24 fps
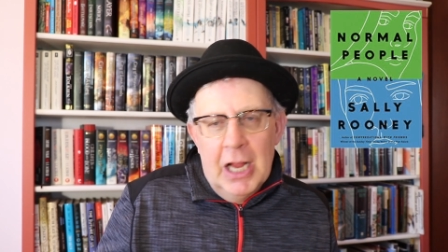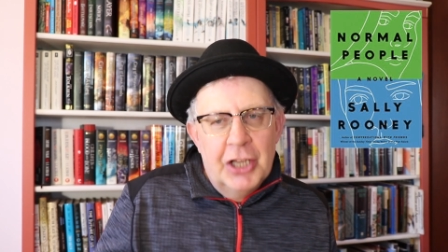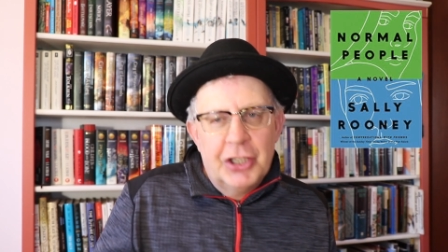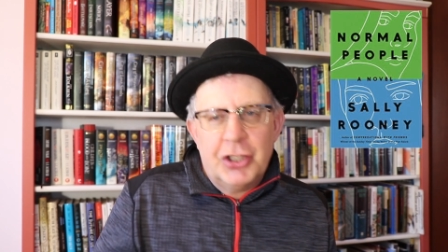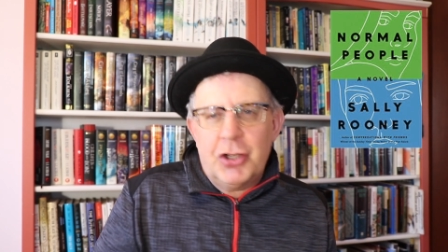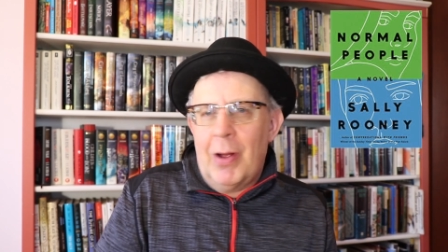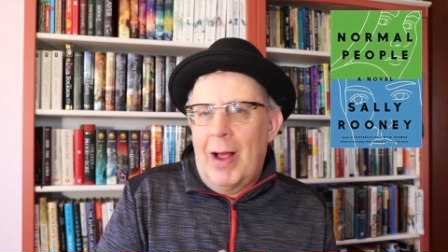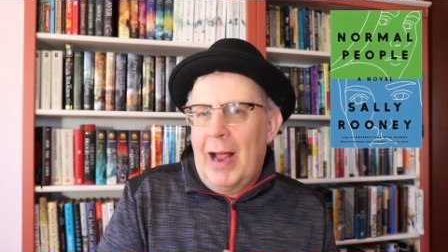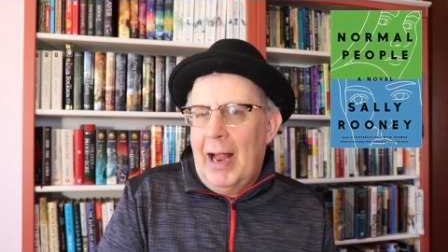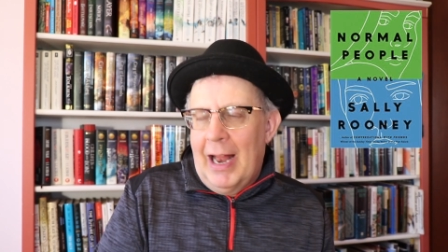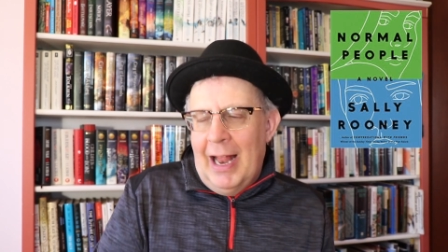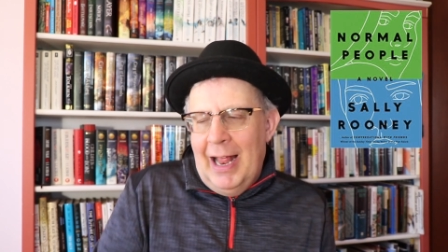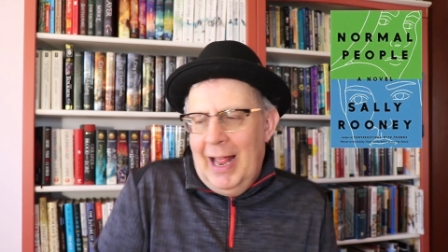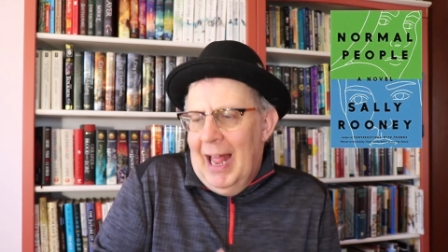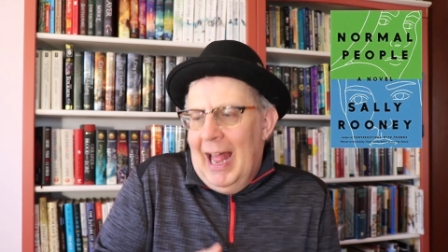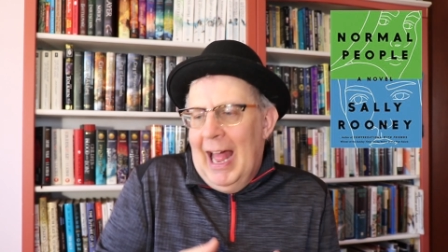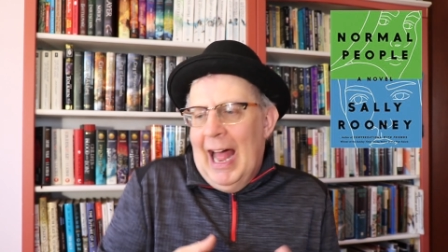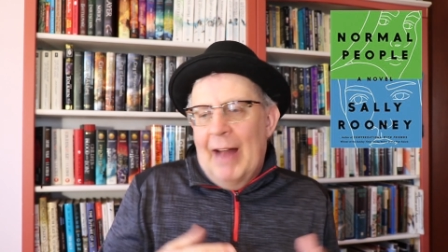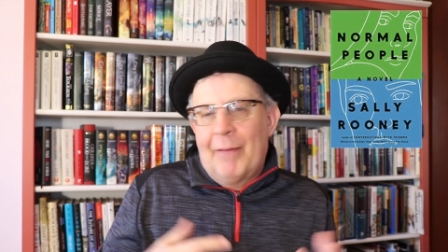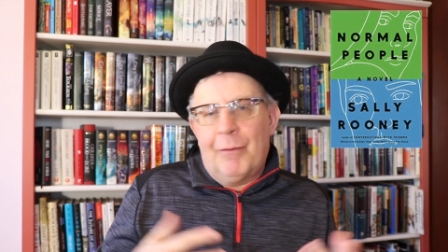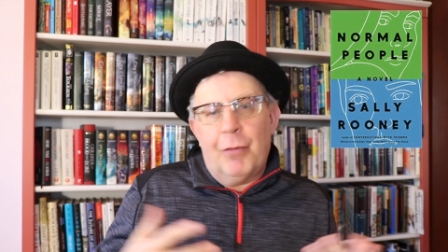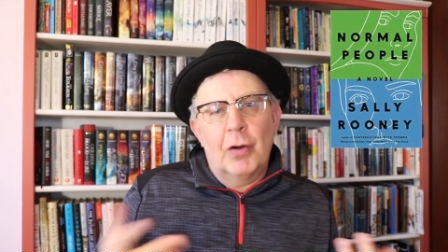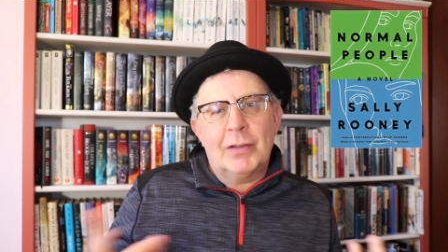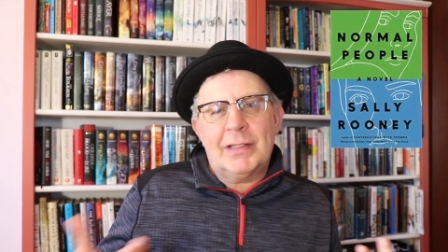So I,
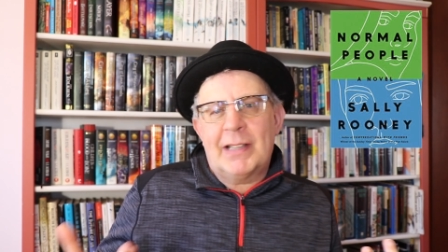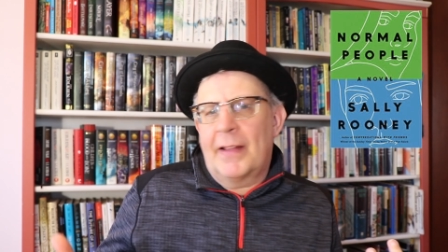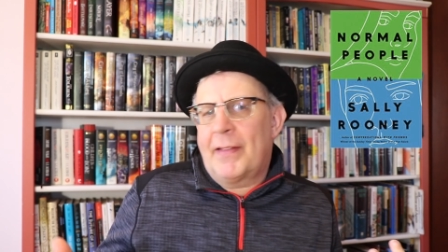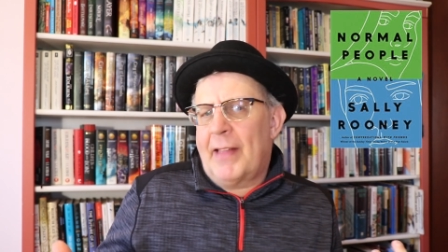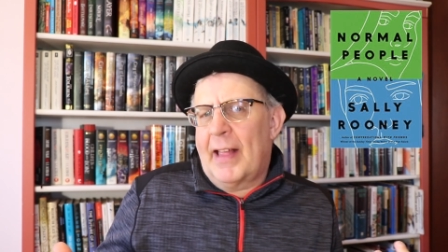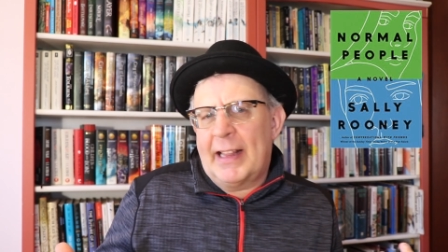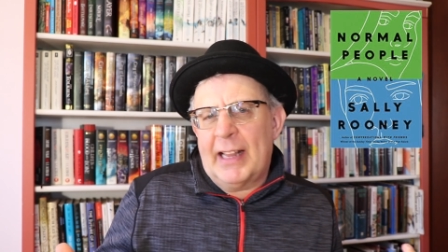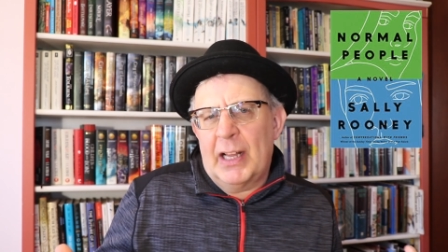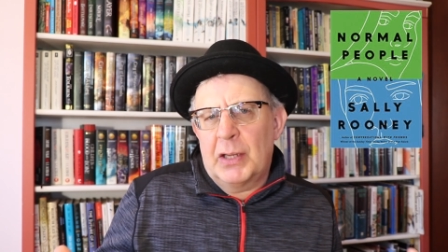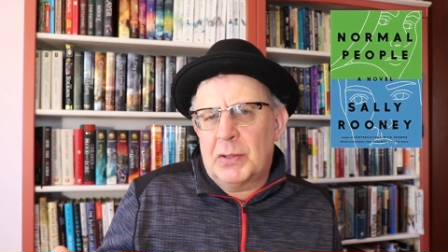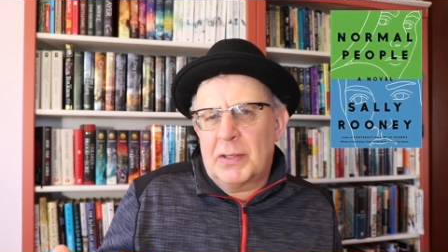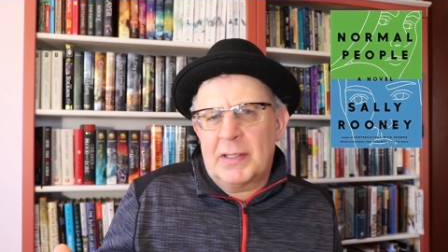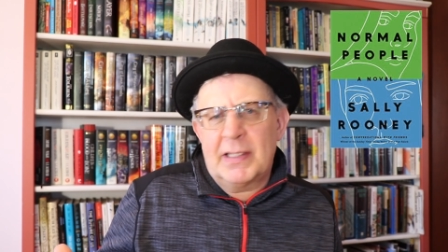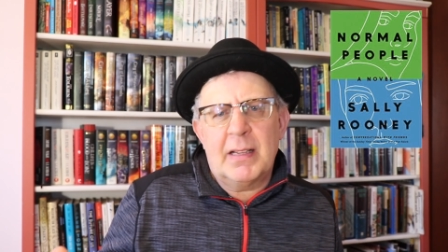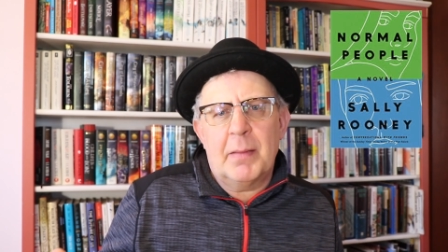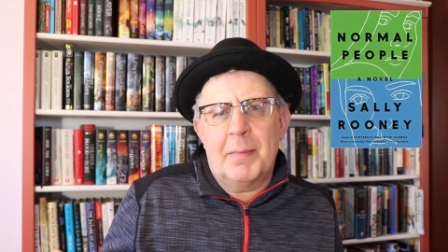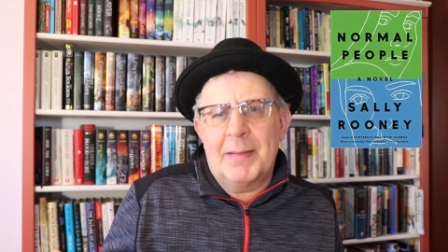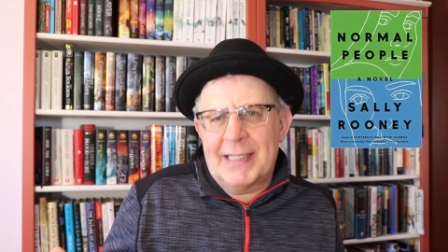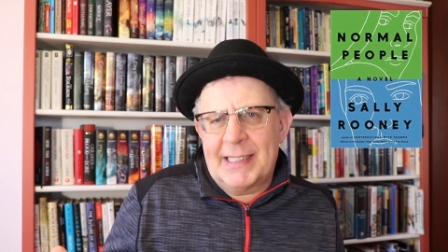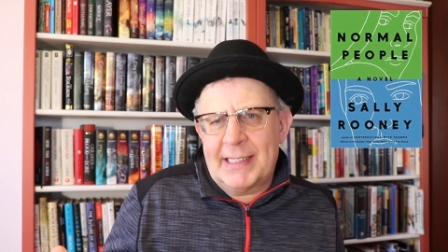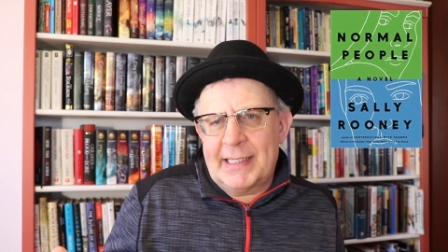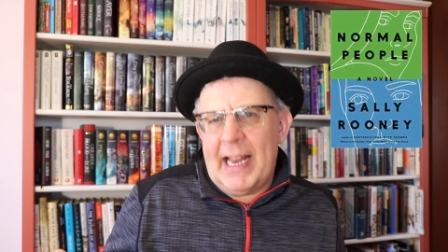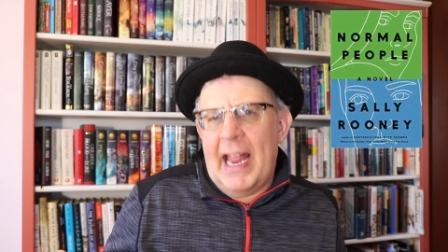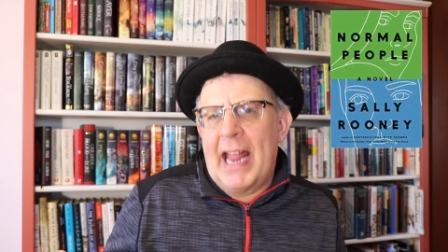at first I thought this was a
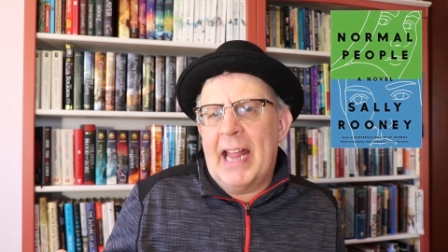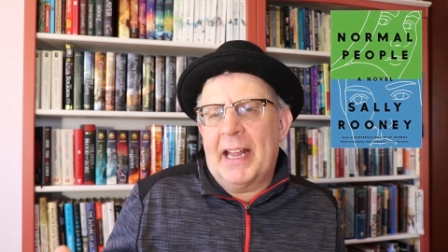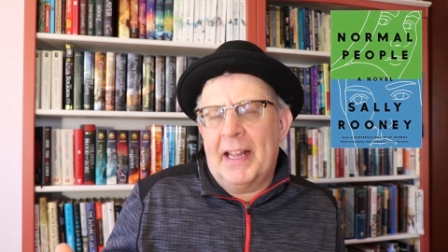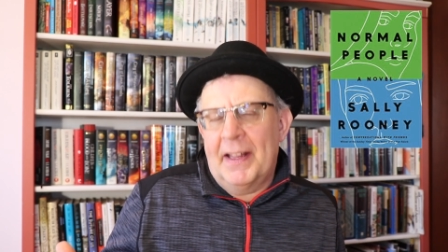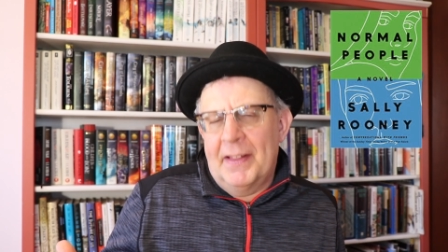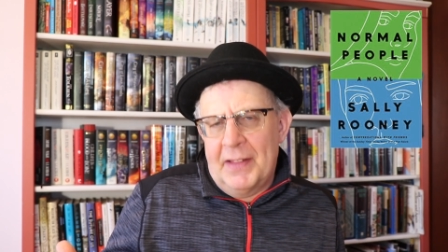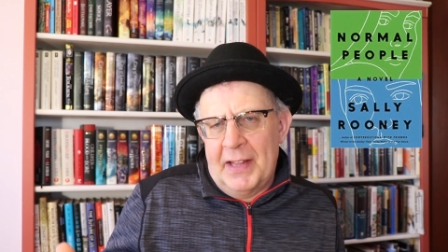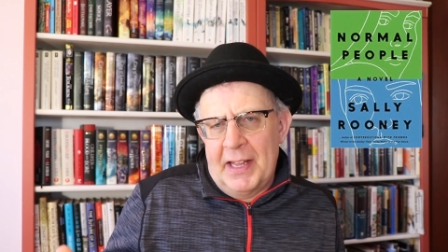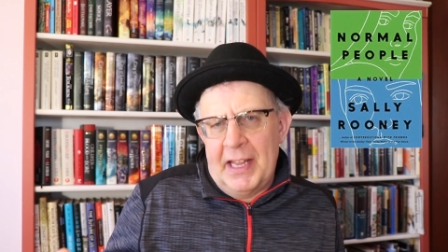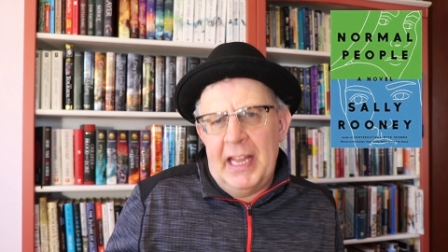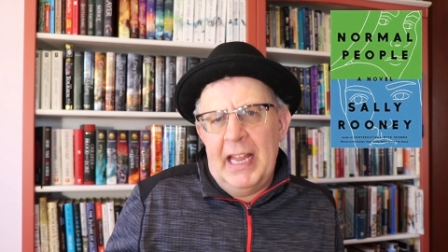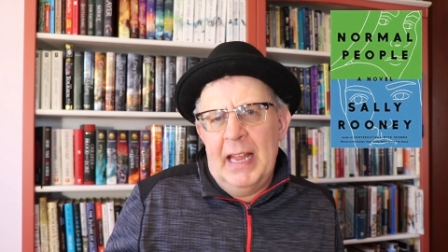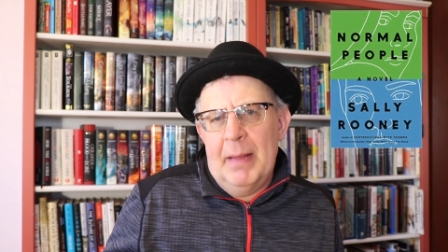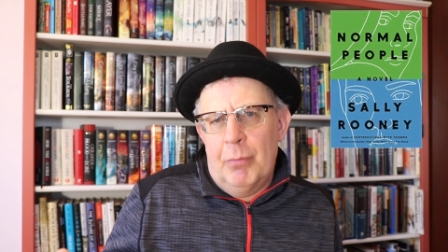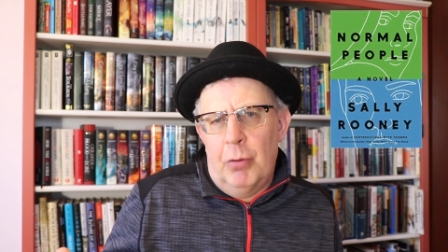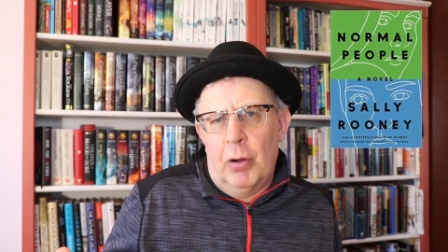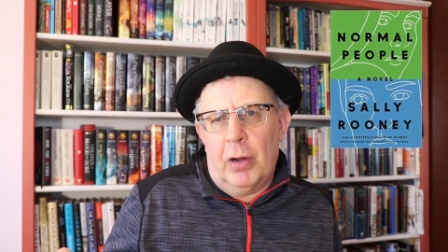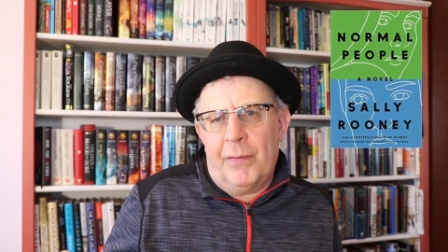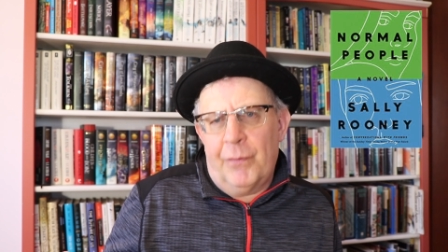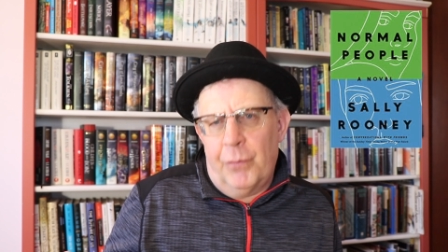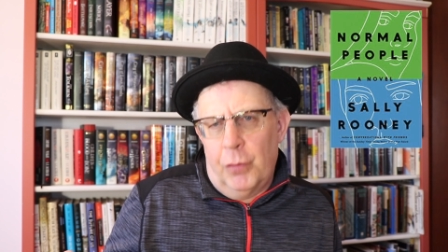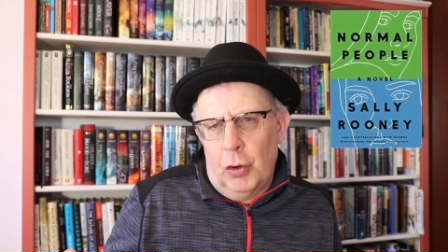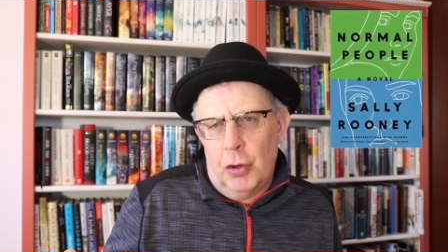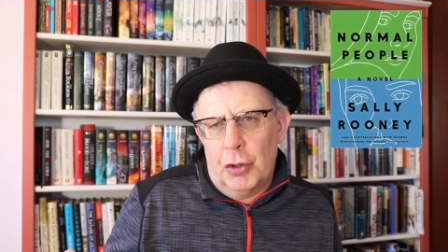mistake in the
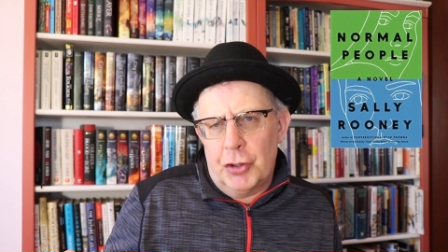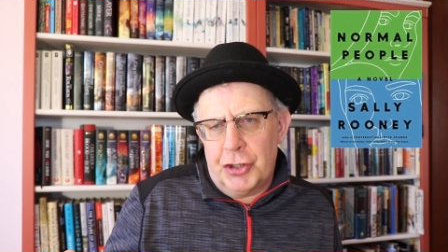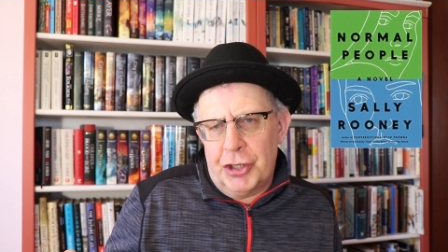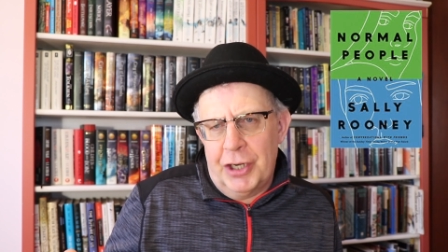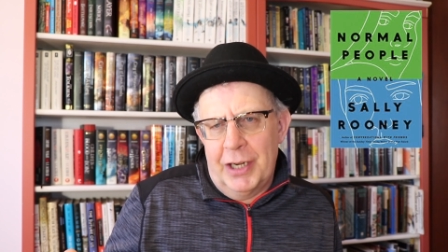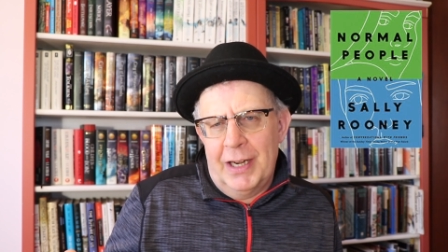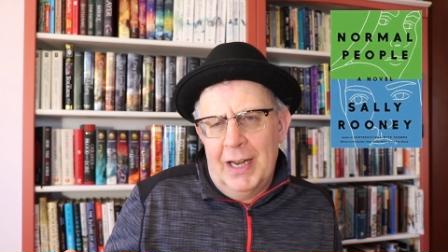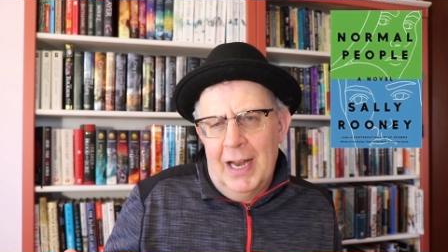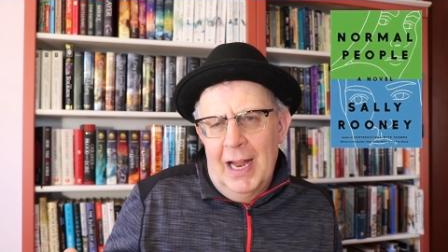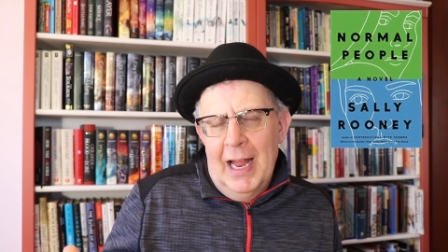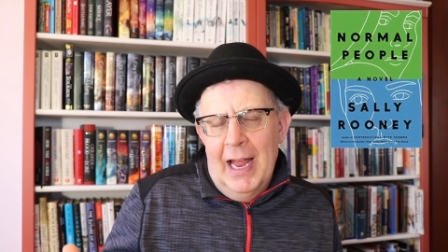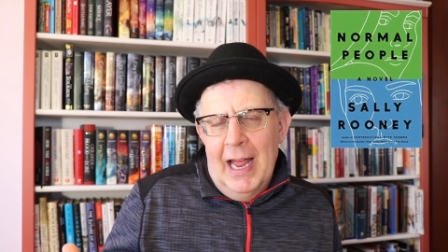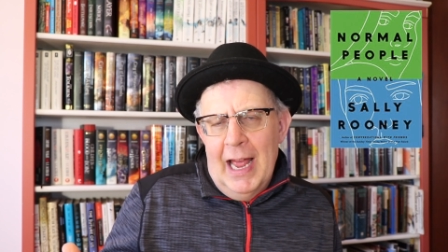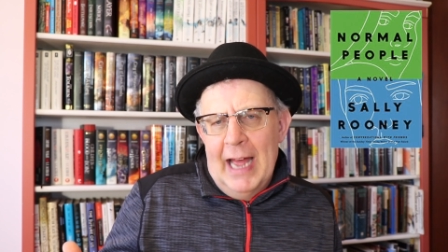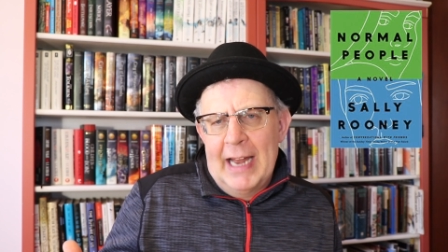ebook version,